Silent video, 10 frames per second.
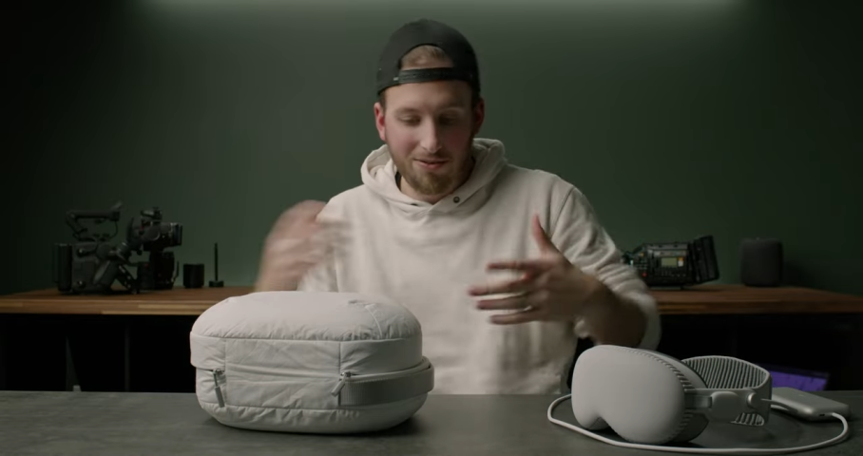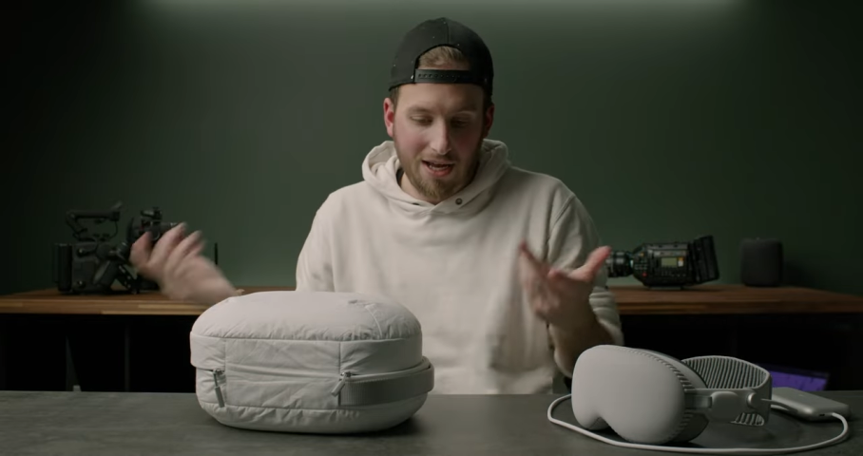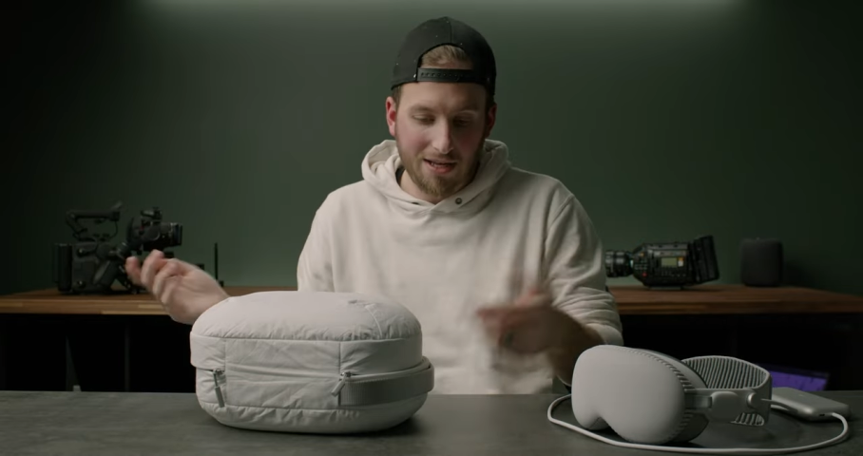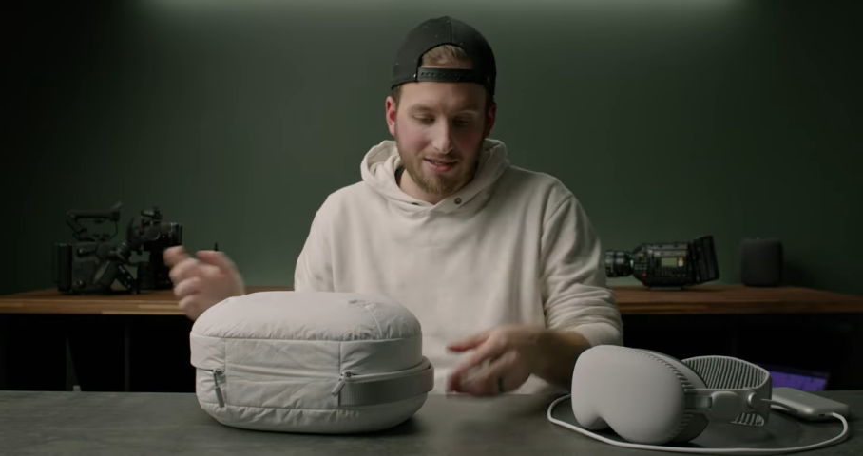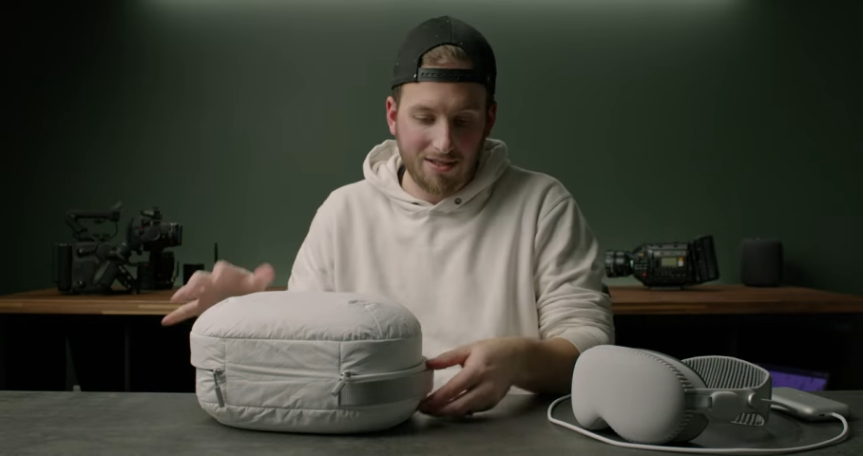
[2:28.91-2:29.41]

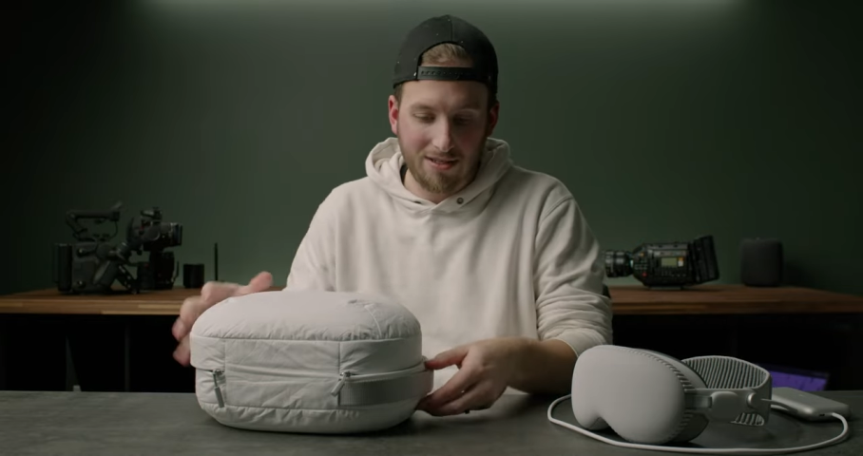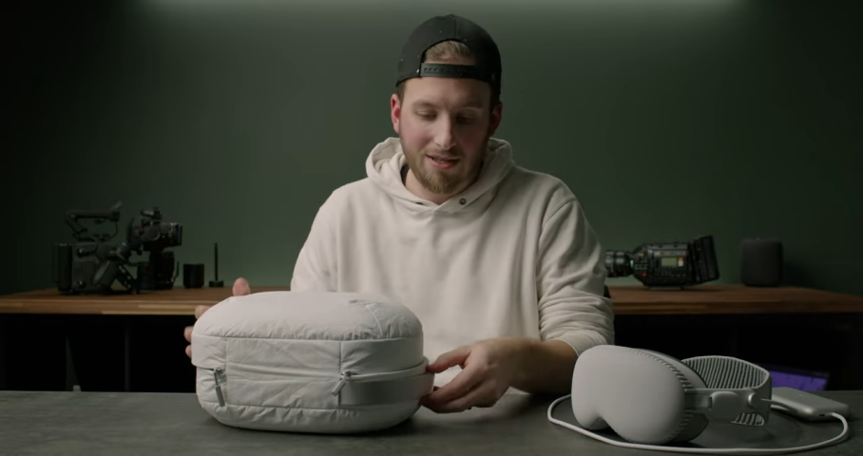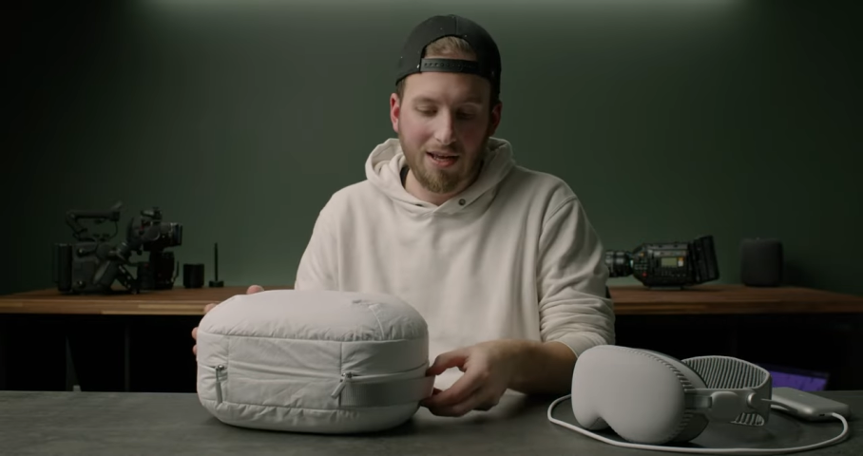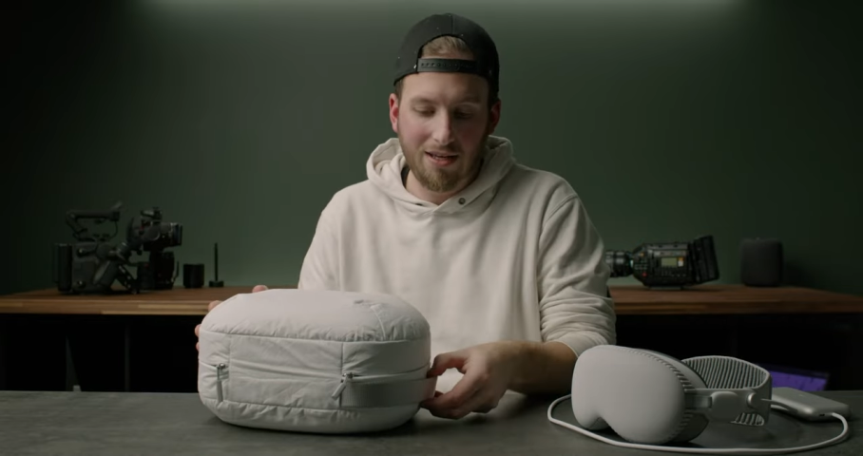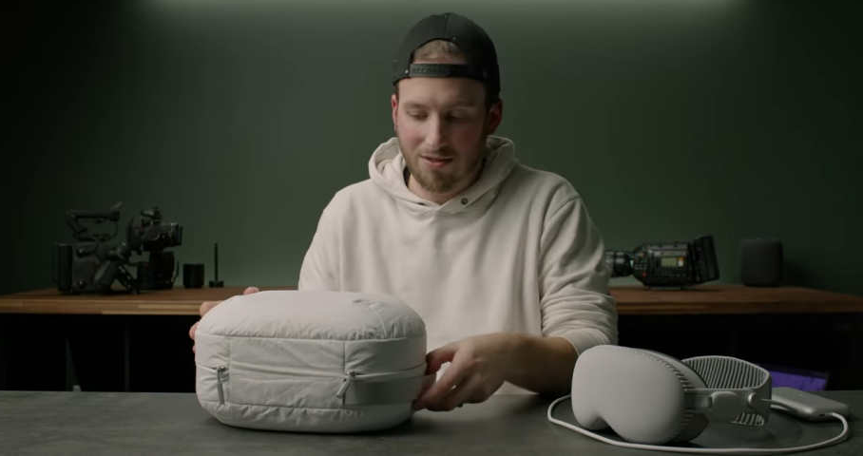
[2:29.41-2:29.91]
that's
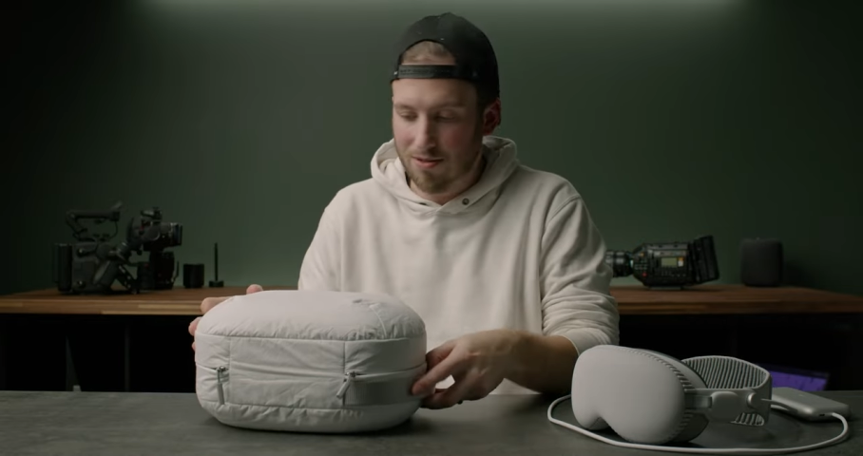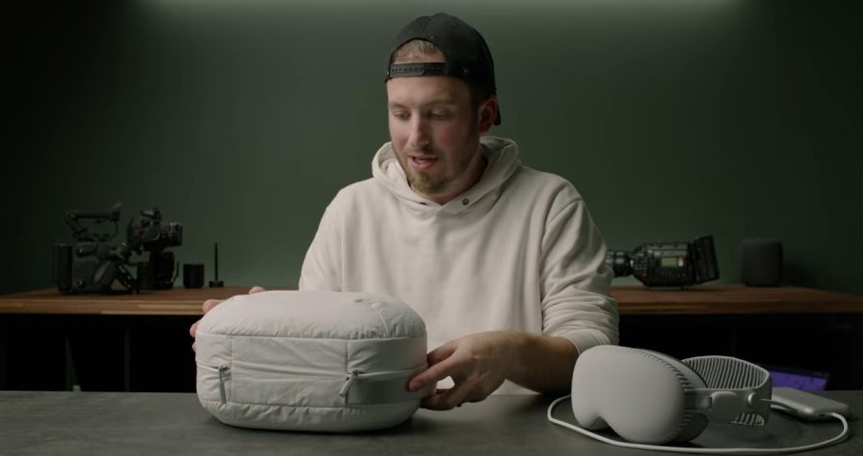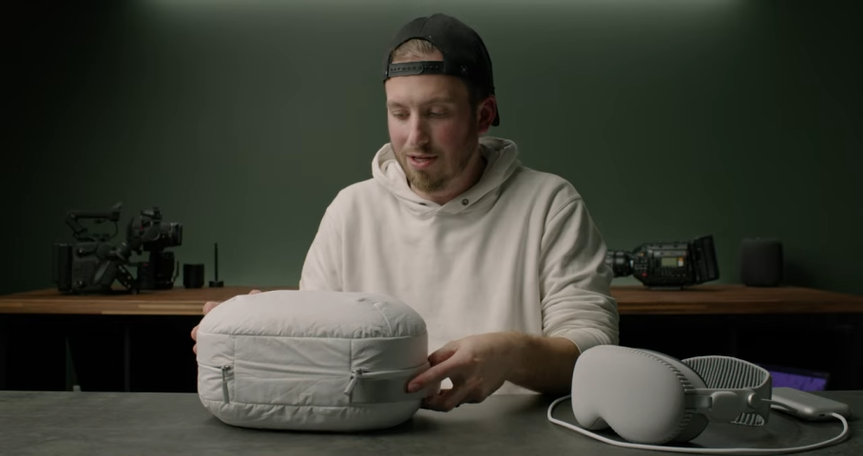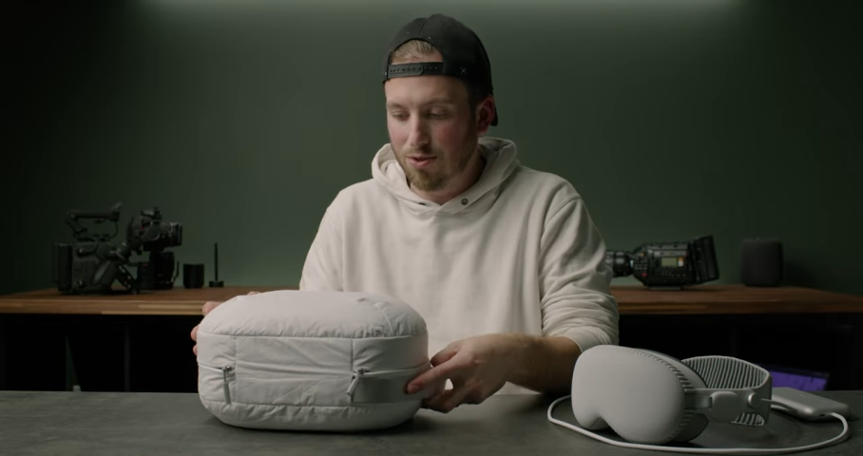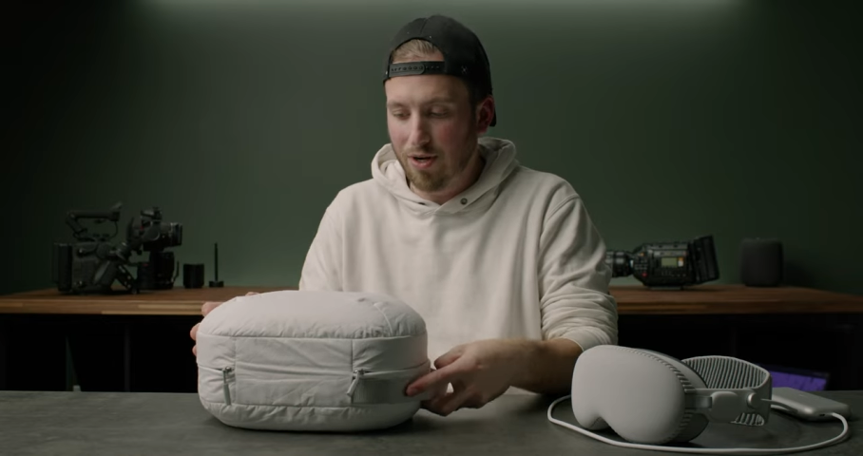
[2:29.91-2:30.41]
that's
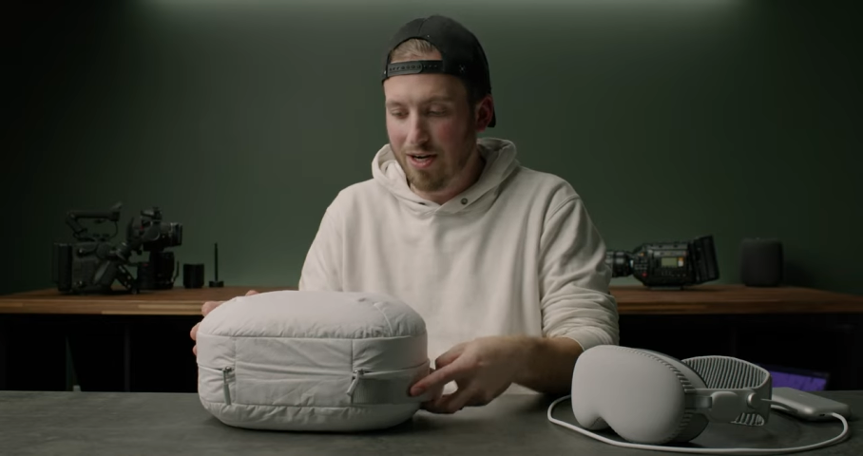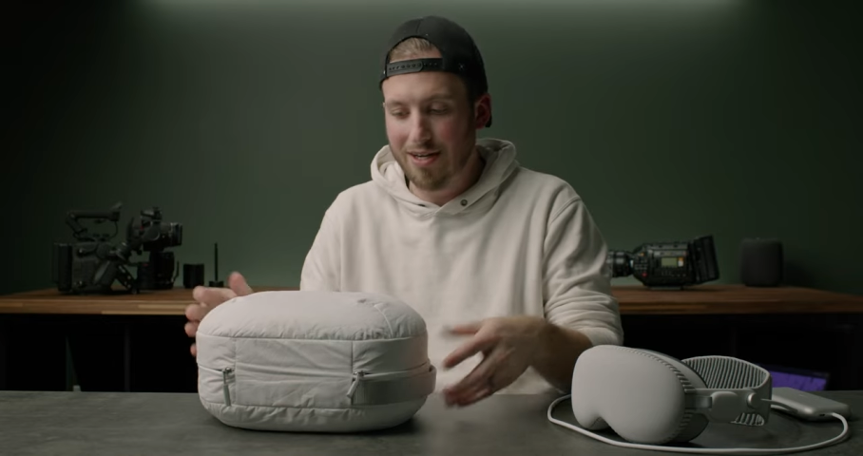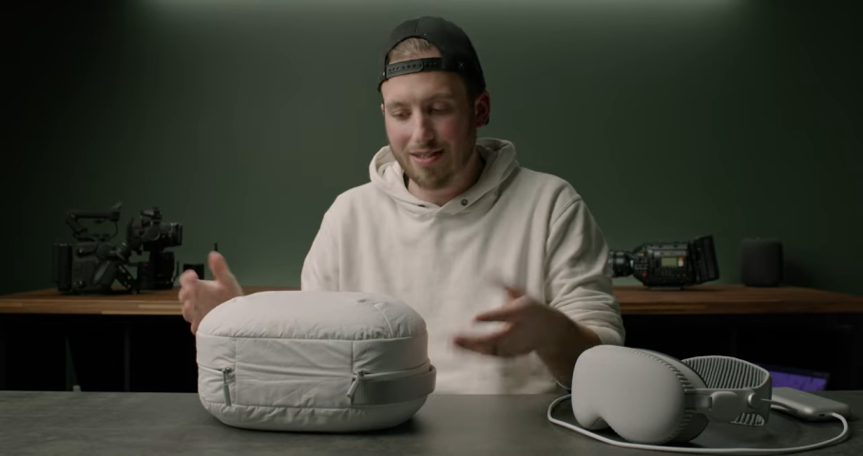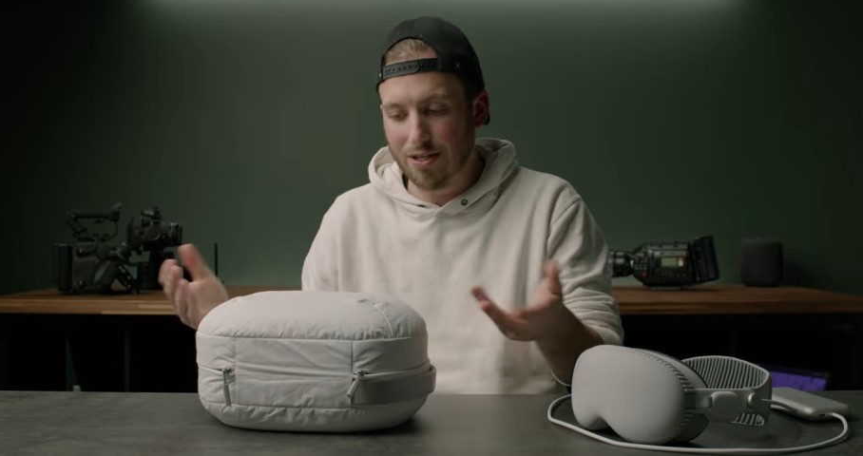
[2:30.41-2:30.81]
is what it is.